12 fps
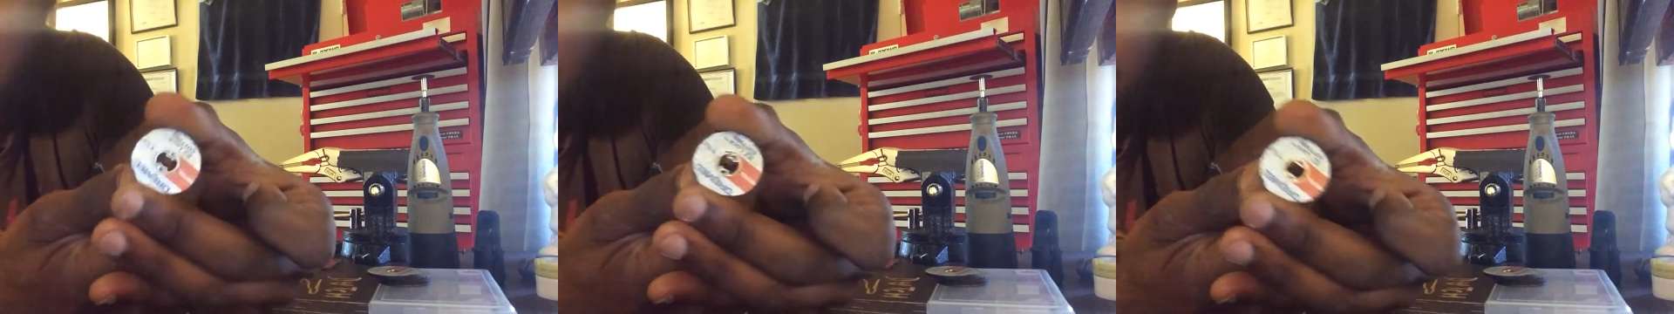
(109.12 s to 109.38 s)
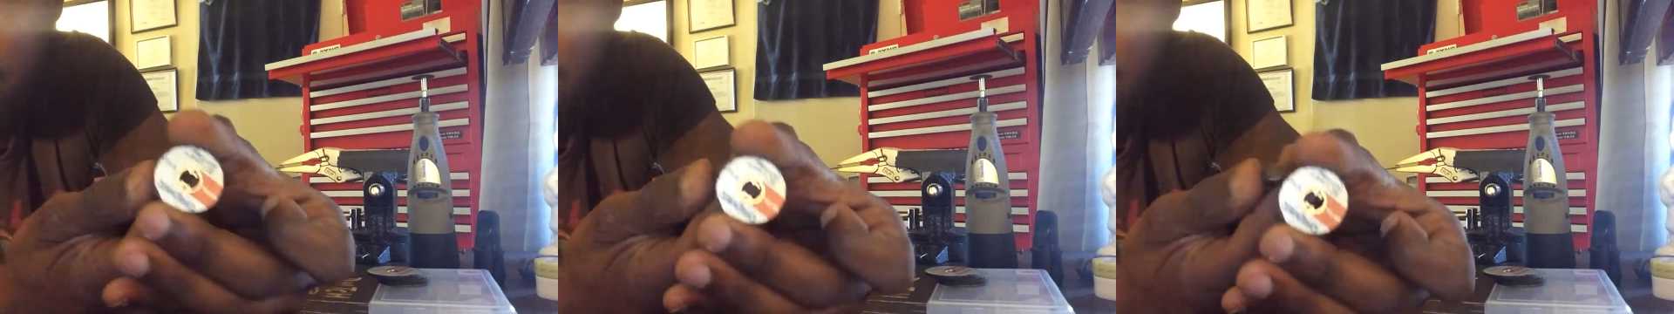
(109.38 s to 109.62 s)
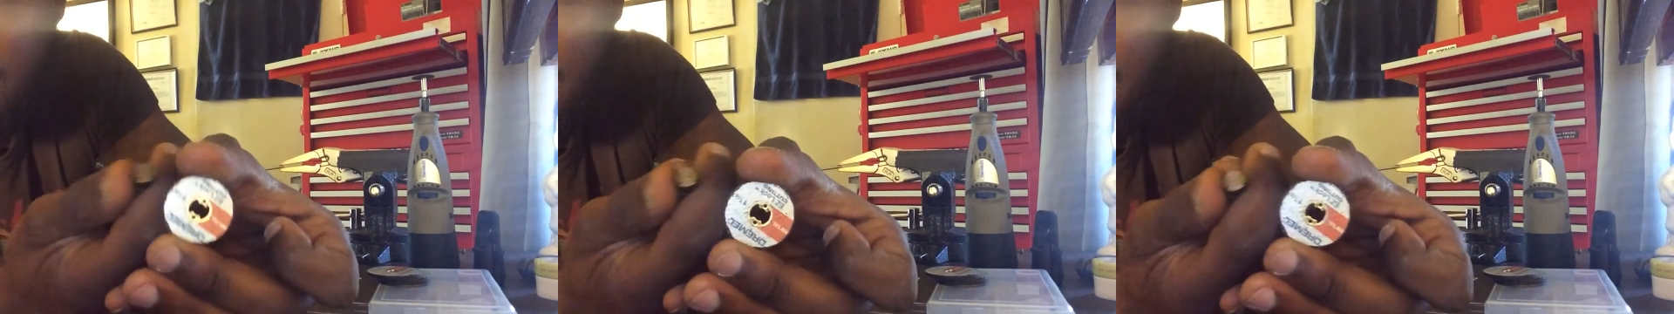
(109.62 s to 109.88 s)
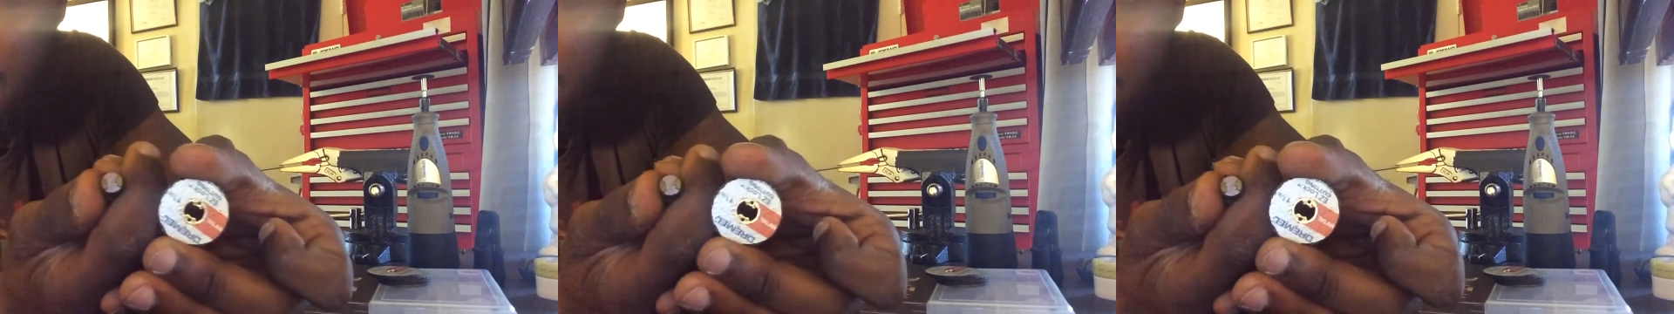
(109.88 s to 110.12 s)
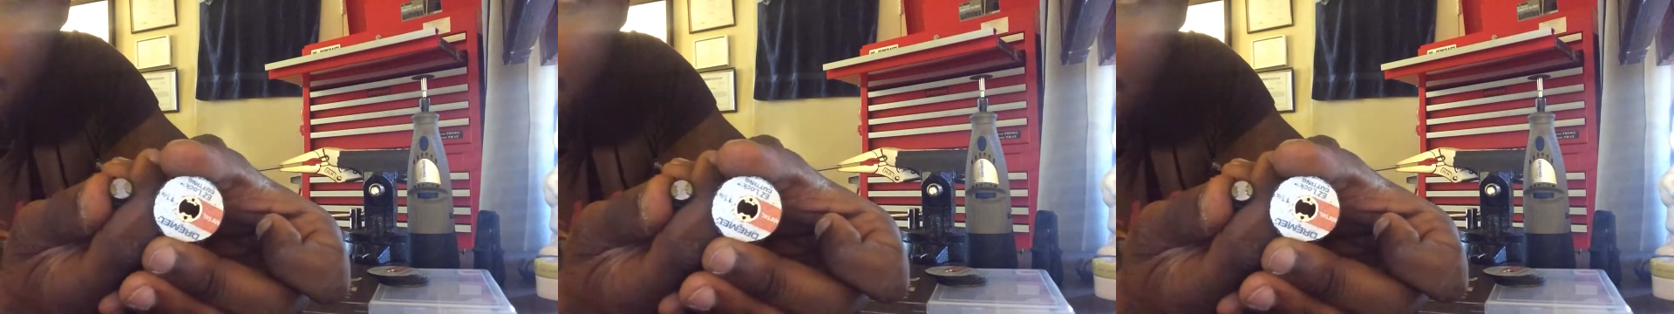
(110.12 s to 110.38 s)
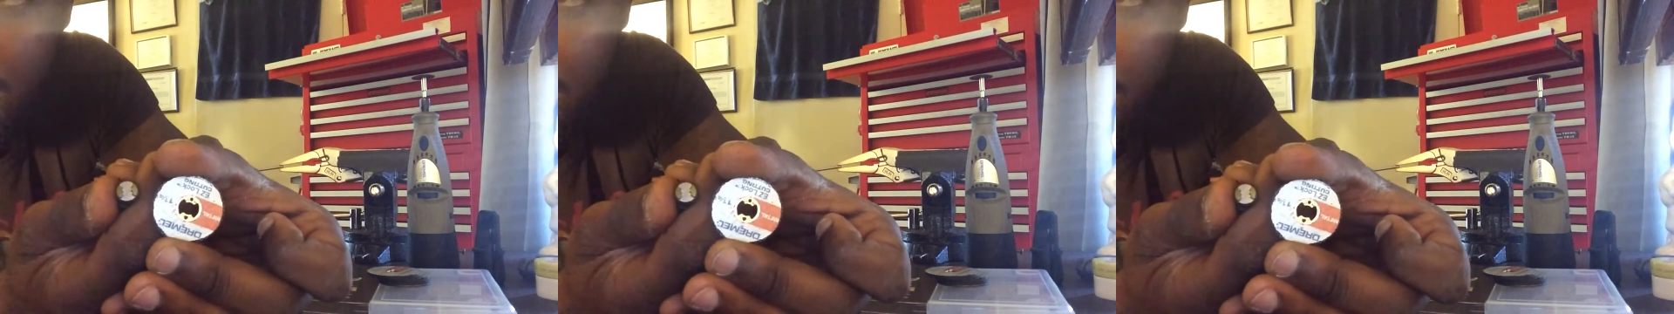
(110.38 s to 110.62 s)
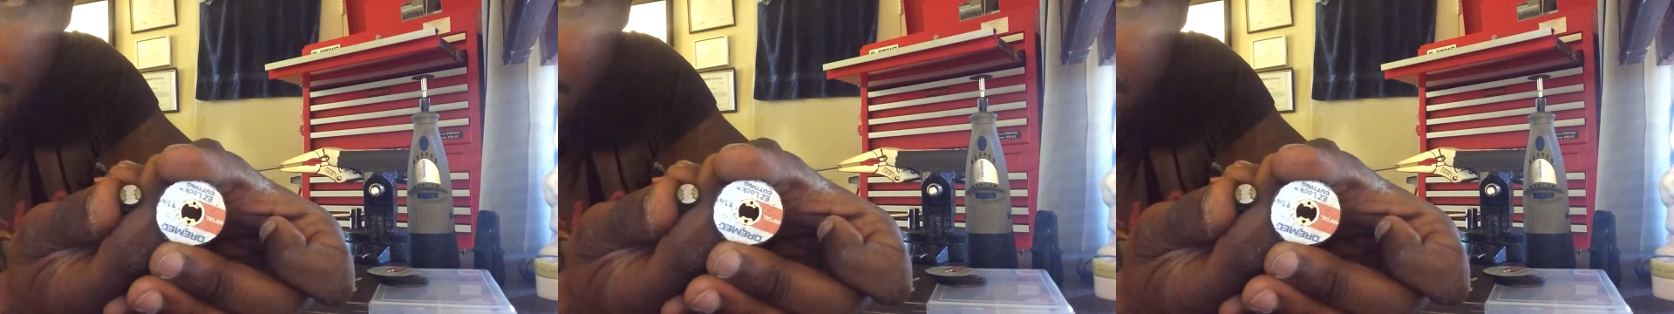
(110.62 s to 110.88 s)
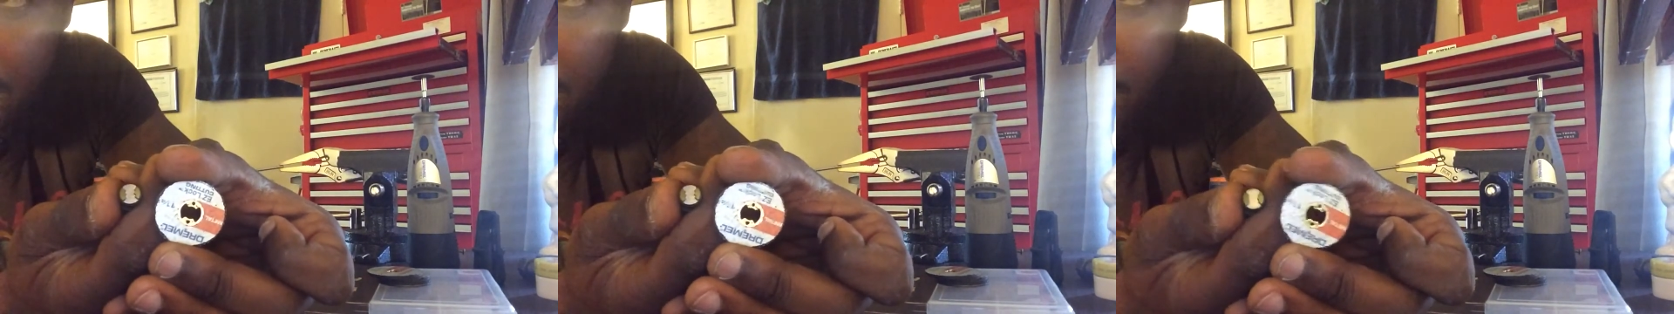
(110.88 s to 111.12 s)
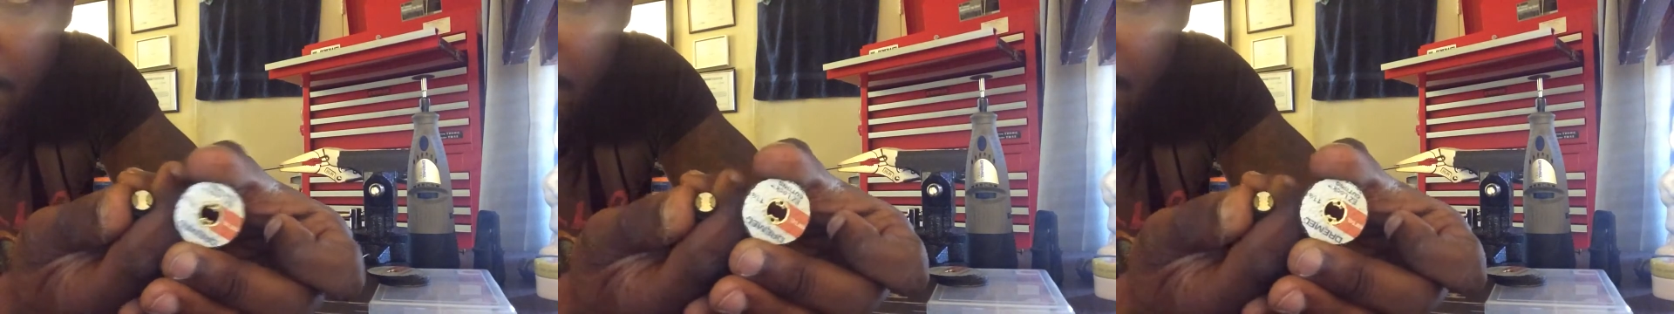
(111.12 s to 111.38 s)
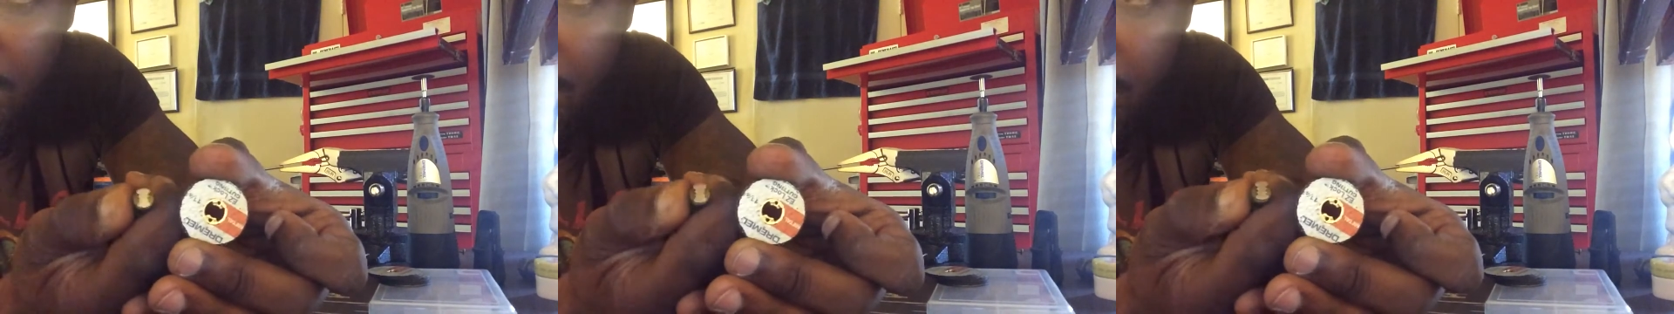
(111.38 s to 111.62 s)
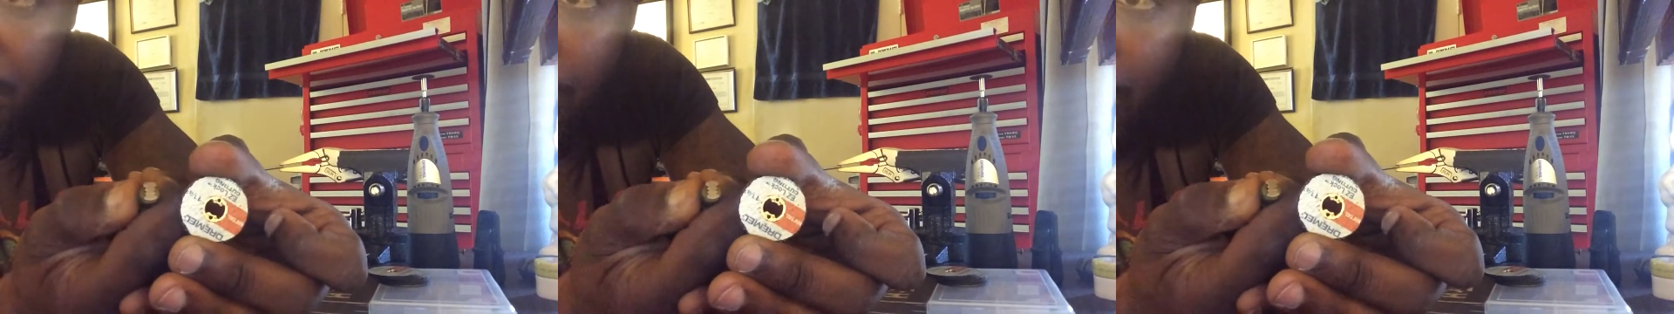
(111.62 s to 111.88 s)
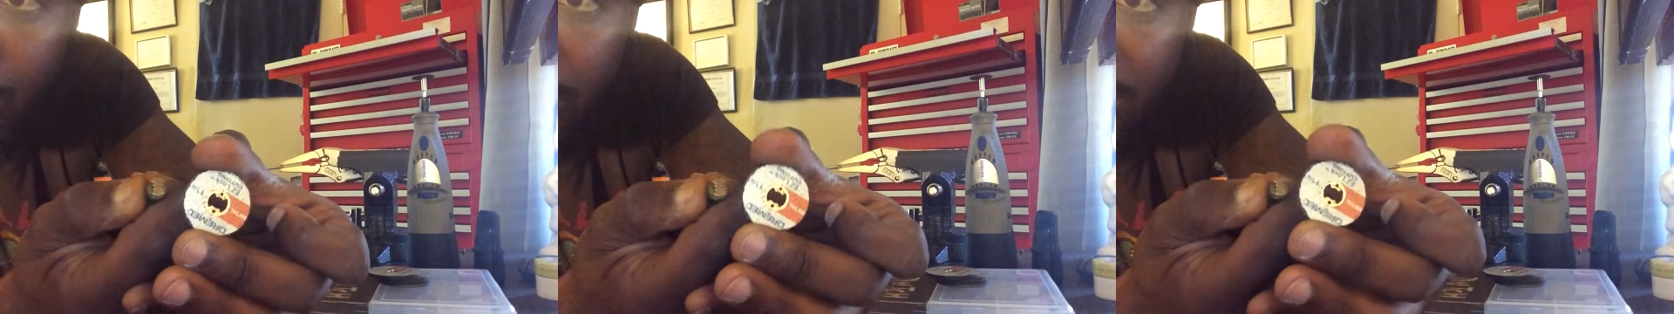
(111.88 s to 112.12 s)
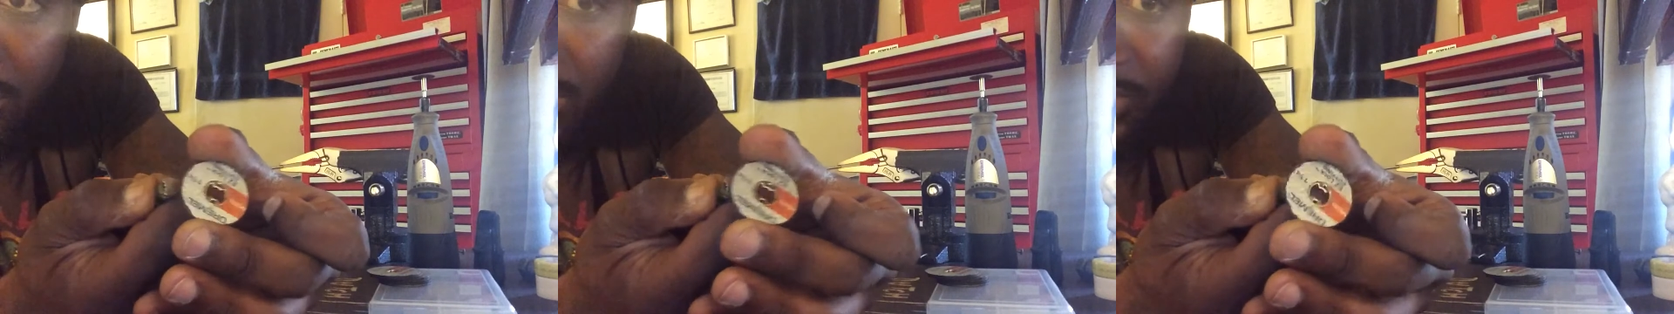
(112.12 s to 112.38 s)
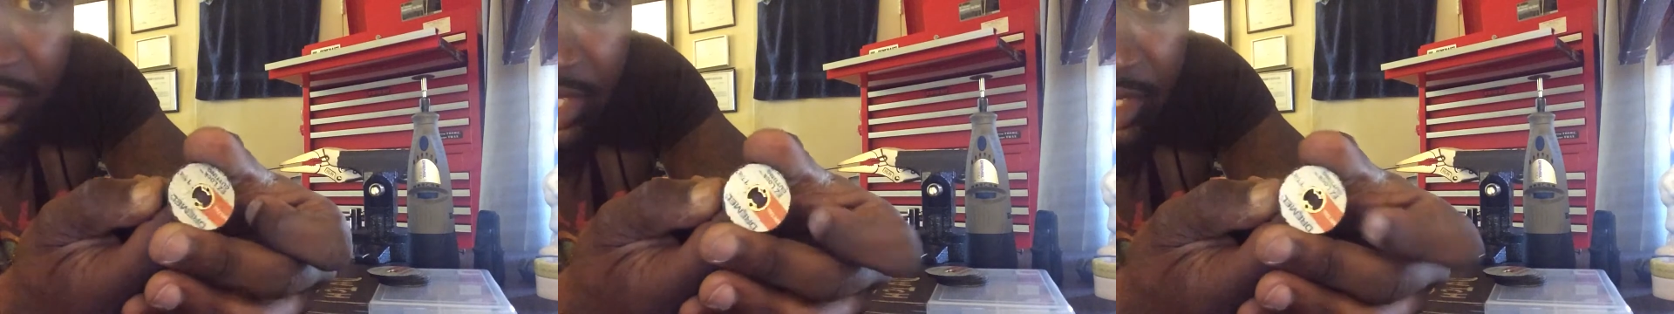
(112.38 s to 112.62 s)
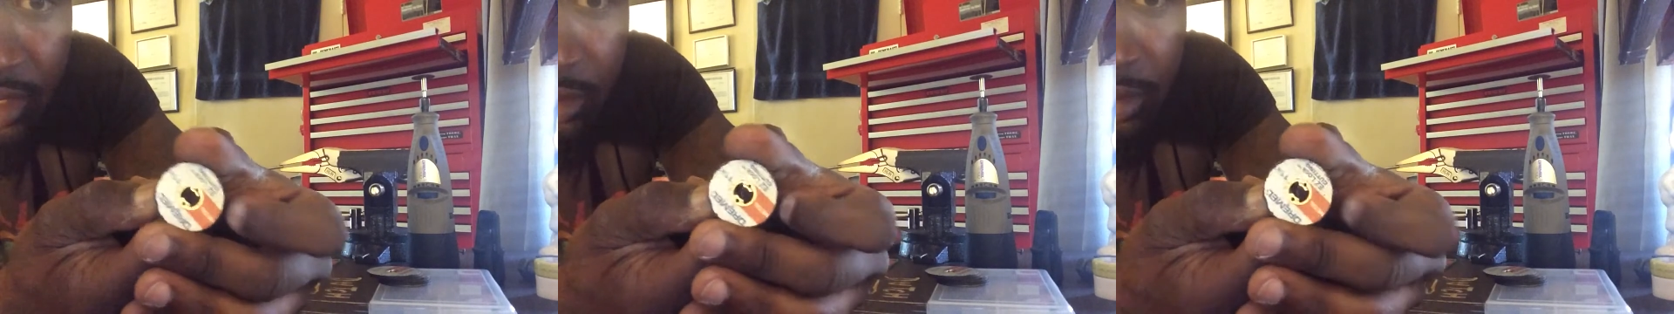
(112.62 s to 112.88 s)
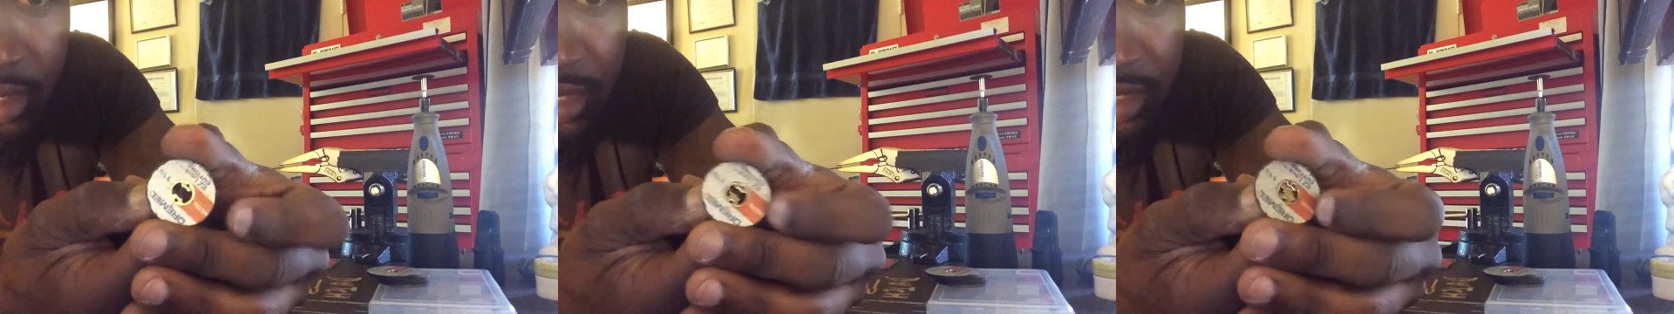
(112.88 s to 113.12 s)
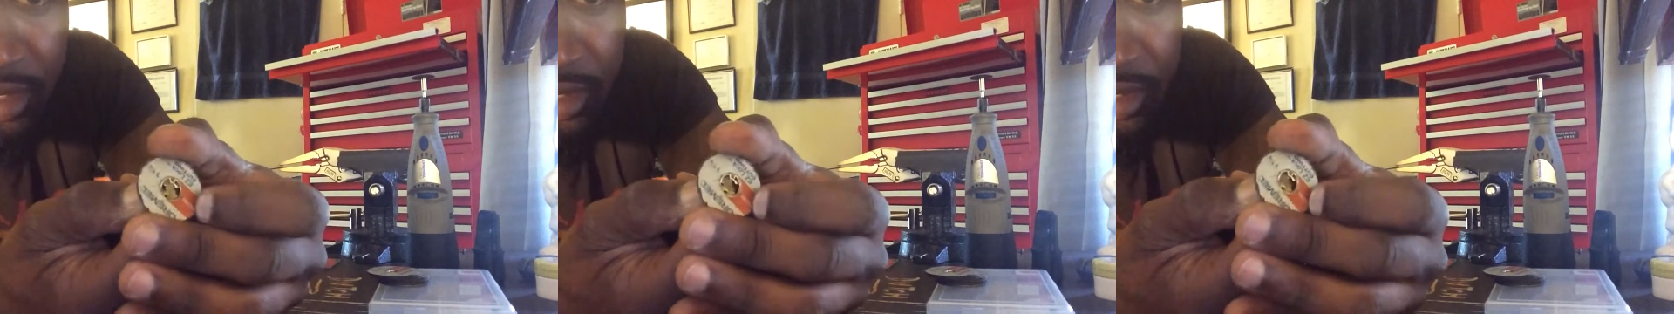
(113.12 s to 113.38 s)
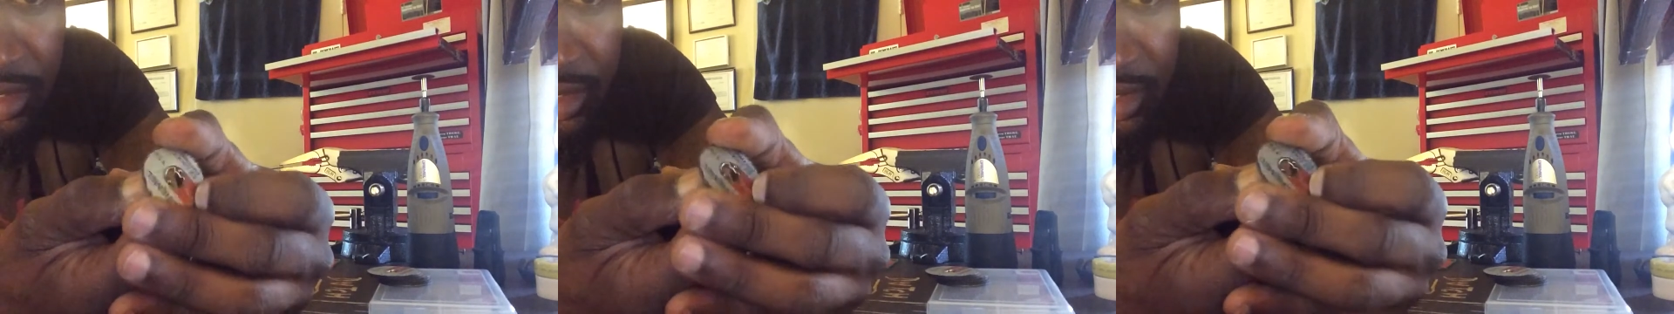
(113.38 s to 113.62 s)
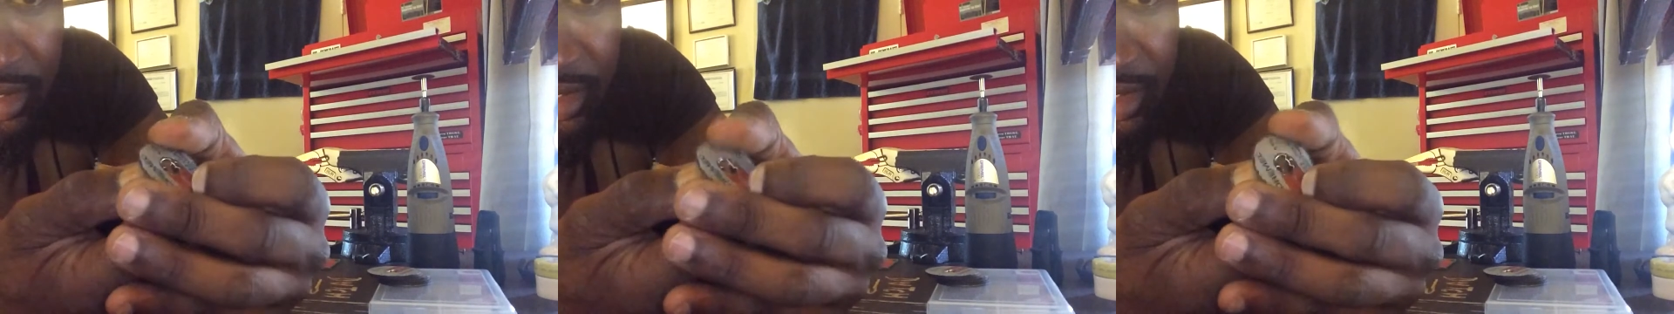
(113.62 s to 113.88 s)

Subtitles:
No face is visible, so there are no lips to read.